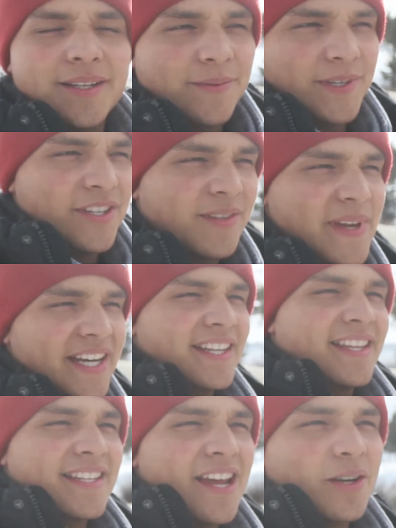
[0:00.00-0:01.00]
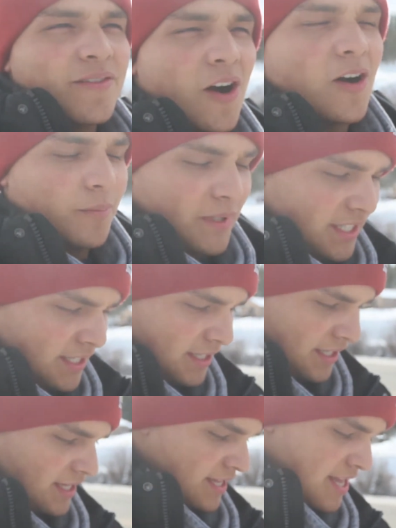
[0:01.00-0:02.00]
So we just made it to the town of Alma.
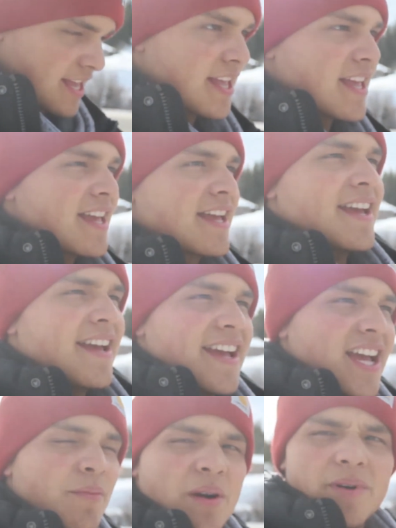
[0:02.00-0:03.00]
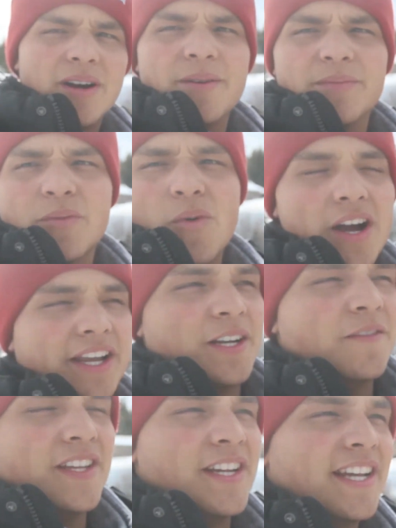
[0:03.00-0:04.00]
And my mom's walking
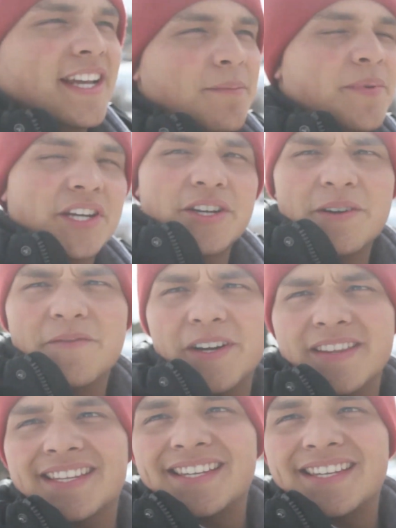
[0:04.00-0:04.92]
over there to get a picture in front of the